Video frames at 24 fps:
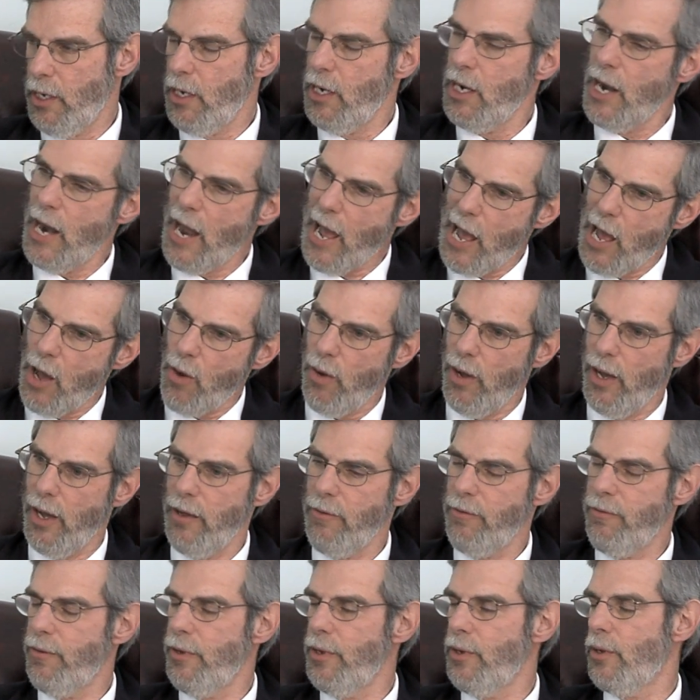And now I
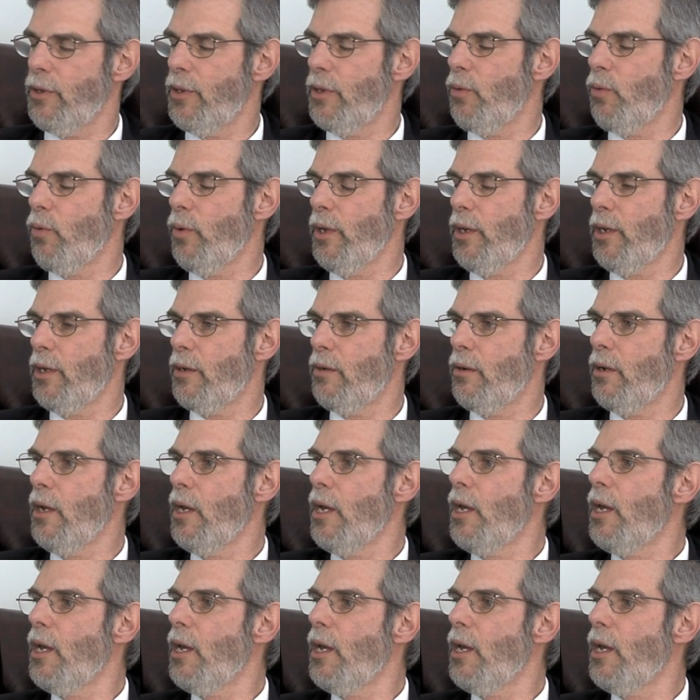feel that we can